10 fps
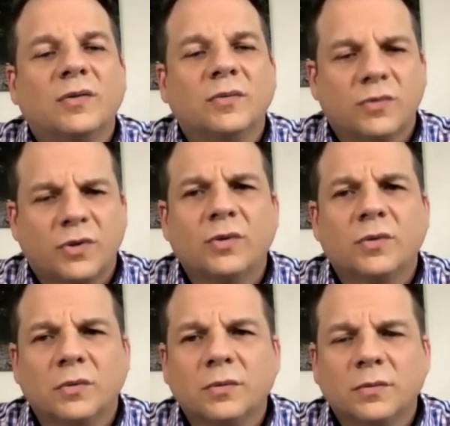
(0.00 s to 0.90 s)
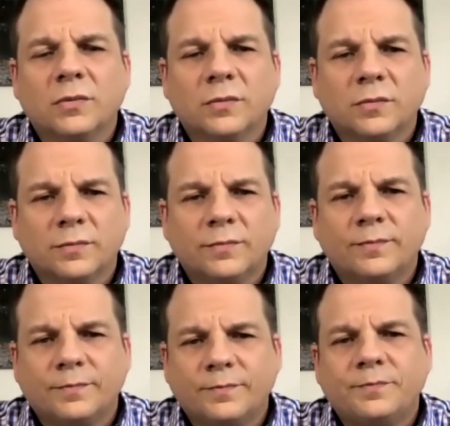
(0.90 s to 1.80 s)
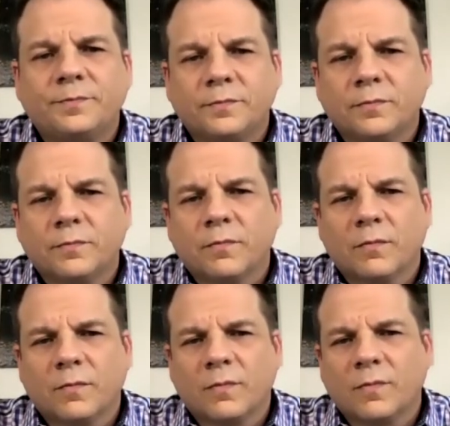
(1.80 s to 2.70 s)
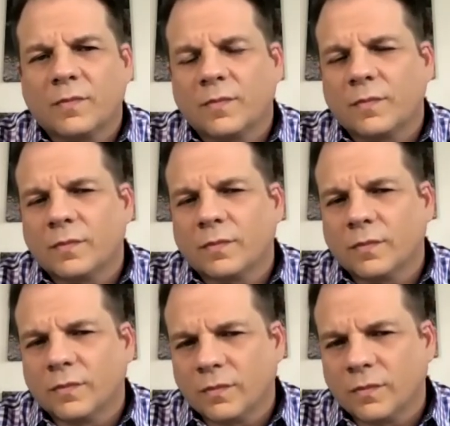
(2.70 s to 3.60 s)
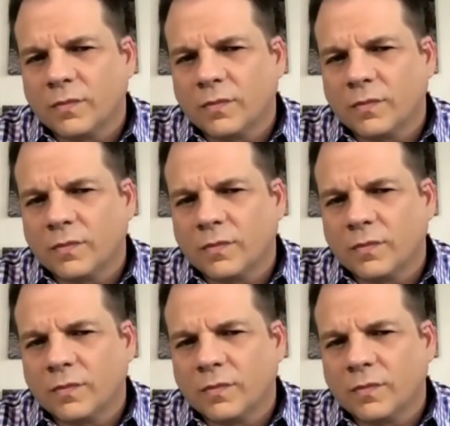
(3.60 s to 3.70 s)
[no speech]